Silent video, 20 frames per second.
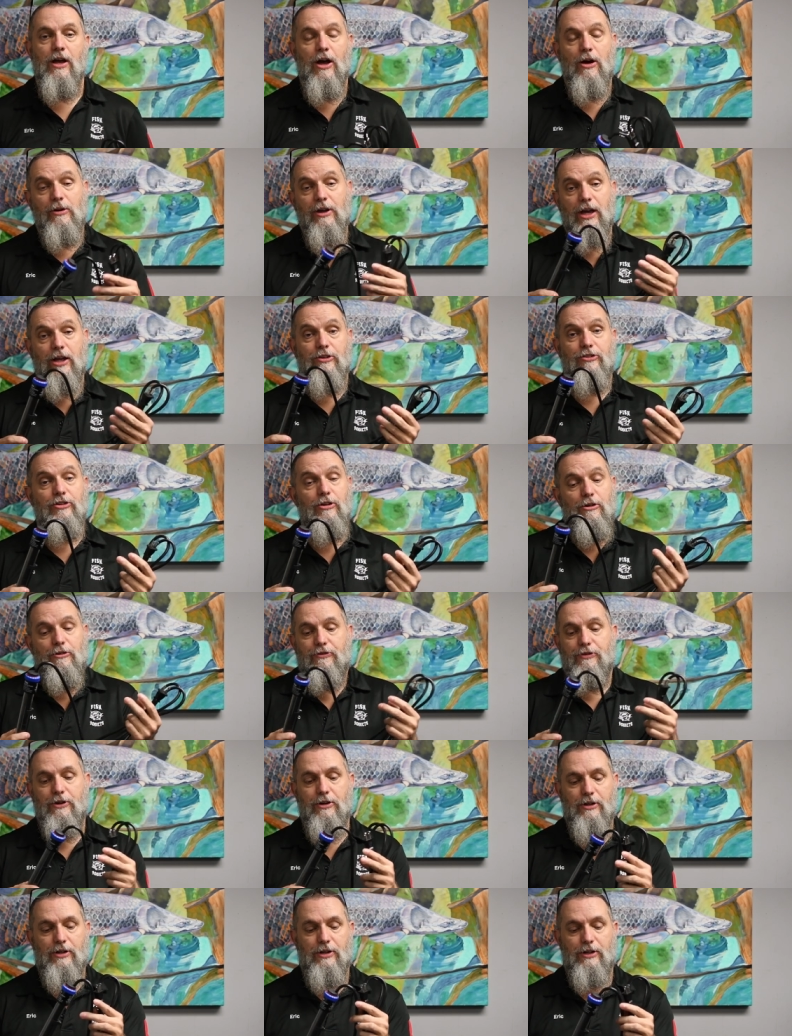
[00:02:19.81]
Okay, so
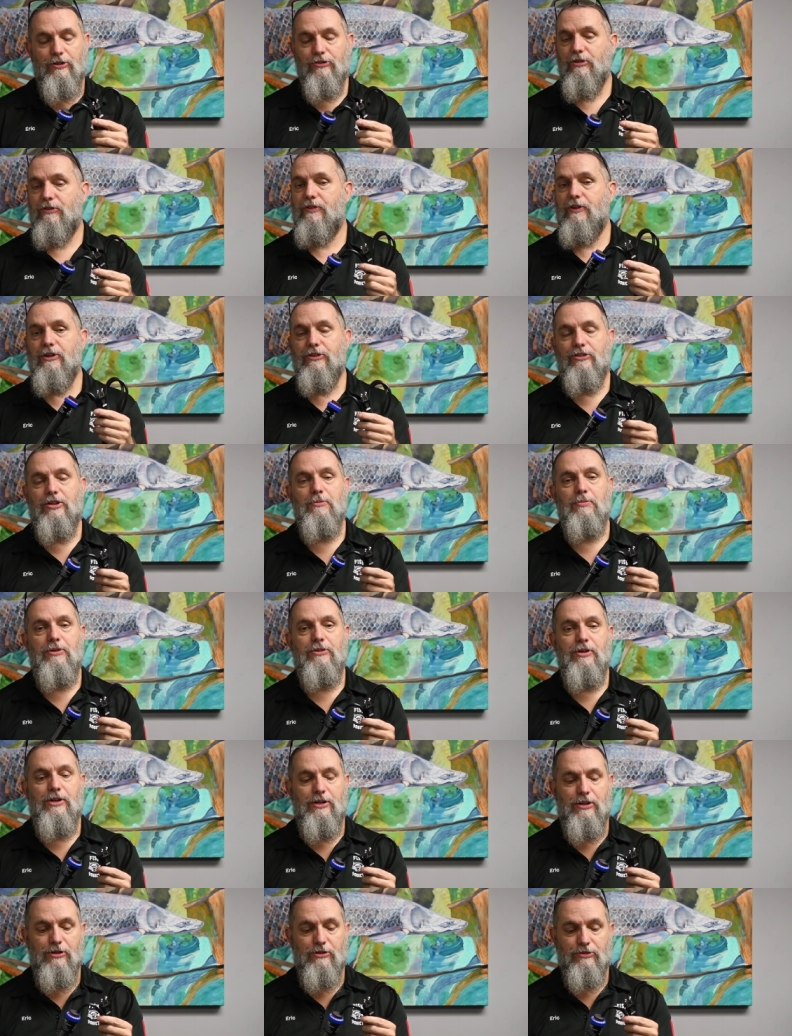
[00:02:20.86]
for this is a very simple
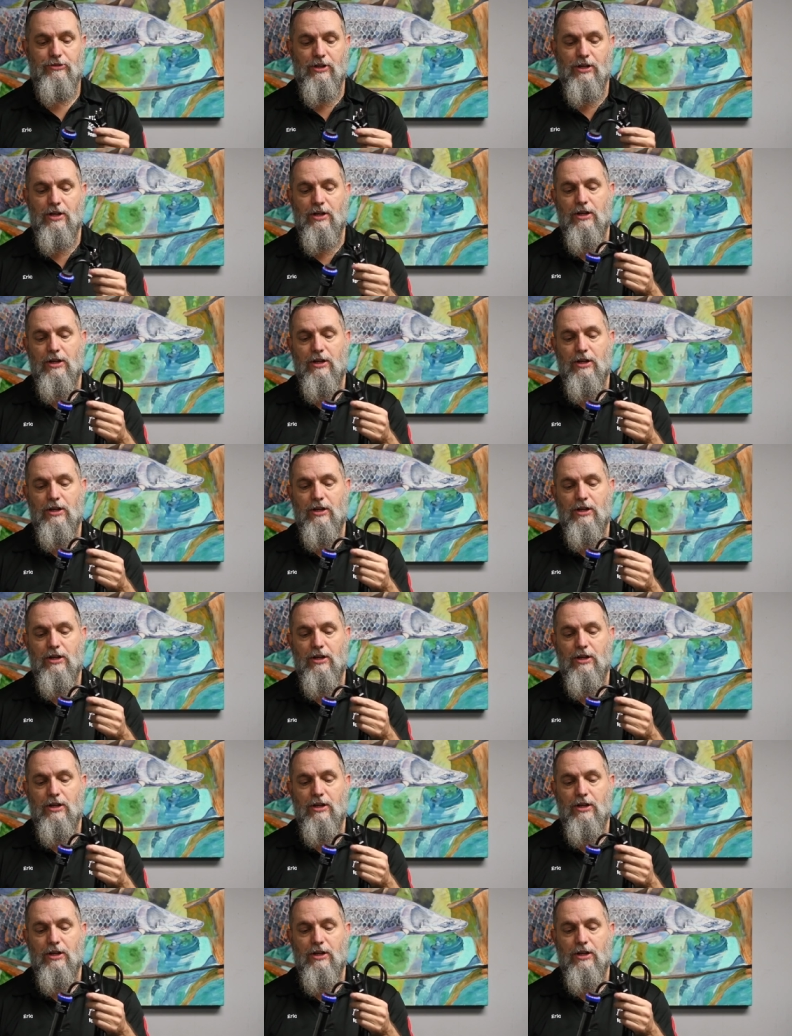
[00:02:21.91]
thing to use.